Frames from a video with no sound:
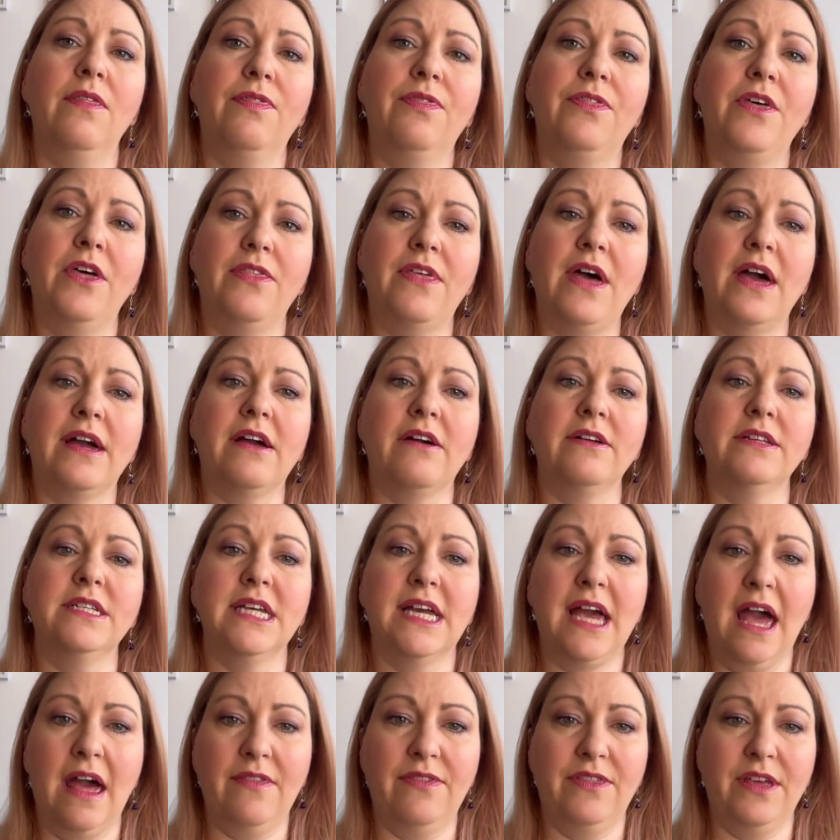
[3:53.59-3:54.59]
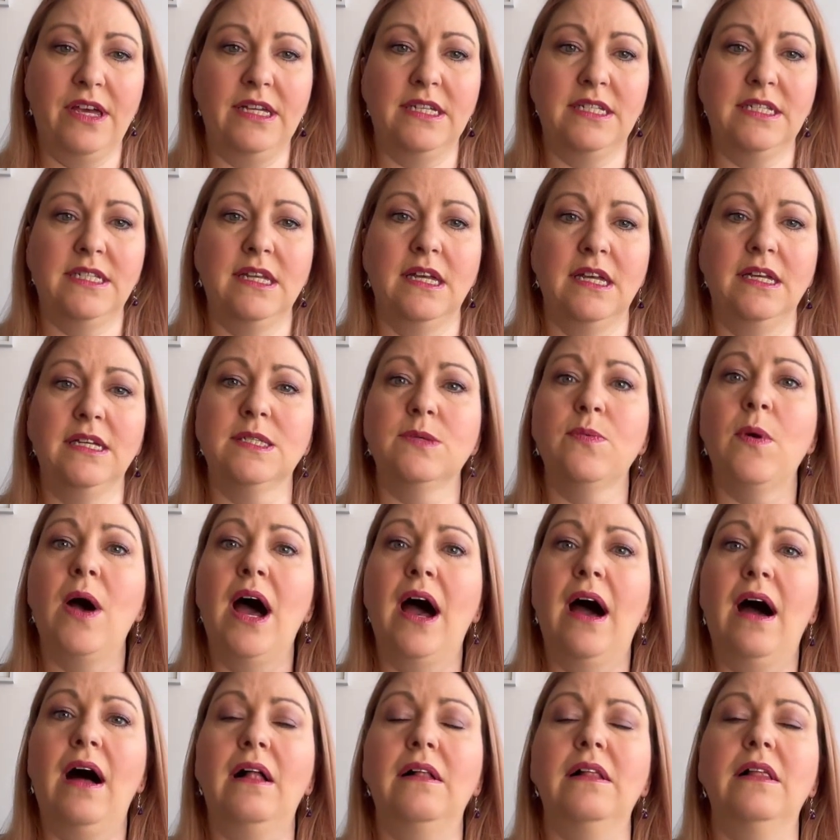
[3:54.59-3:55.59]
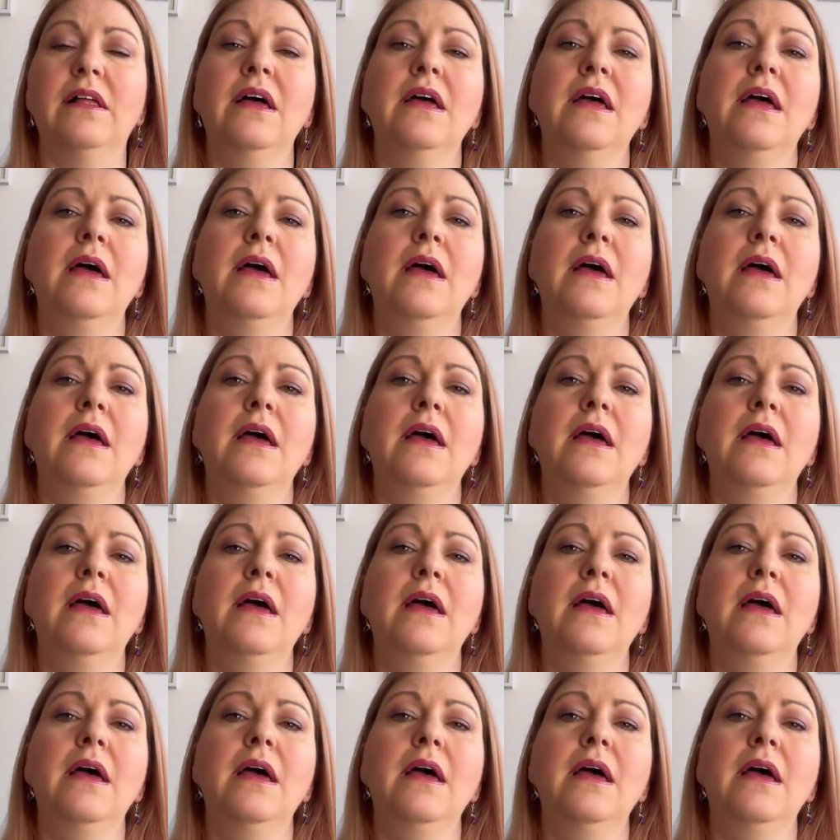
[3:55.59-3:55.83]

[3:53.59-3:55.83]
that they're going to get this as well,